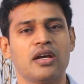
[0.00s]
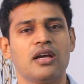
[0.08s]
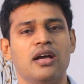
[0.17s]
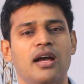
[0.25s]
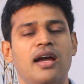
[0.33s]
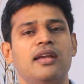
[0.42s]

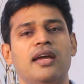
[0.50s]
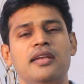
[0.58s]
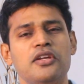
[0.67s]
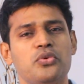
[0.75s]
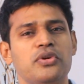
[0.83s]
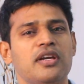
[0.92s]
and any
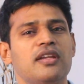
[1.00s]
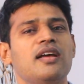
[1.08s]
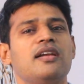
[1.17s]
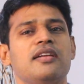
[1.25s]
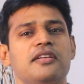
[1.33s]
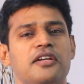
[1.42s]
root canal
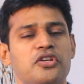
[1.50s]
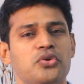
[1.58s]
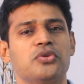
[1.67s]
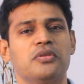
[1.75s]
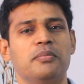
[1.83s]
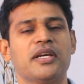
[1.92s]
treated
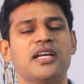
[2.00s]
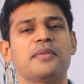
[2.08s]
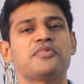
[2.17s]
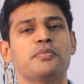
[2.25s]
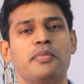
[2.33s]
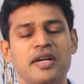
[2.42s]
tooth
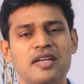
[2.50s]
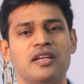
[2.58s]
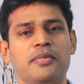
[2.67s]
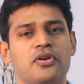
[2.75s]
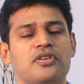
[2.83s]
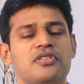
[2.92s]
becomes brittle
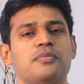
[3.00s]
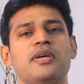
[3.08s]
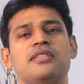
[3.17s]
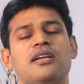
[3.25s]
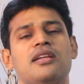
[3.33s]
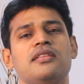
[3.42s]
because
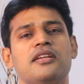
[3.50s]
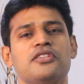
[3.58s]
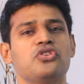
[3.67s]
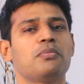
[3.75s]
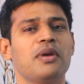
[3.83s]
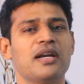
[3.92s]
basically there is
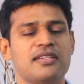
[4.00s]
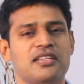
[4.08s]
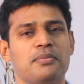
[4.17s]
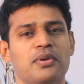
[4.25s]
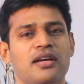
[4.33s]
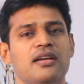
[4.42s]
no blood
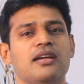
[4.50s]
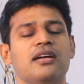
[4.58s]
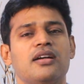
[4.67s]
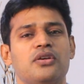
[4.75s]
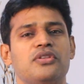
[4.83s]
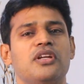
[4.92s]
supply
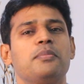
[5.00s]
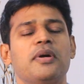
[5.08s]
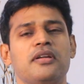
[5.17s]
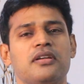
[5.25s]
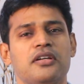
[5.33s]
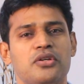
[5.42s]
to that
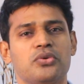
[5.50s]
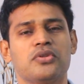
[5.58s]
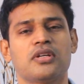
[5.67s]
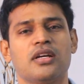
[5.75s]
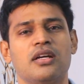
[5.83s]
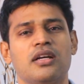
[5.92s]
particular tooth.
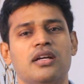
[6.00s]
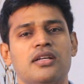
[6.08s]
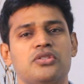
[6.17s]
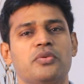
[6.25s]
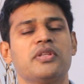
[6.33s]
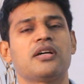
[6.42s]

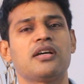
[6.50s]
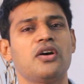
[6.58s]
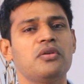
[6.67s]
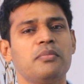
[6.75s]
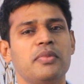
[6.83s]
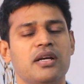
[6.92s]
So when the
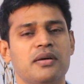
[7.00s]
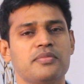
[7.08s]
crown becomes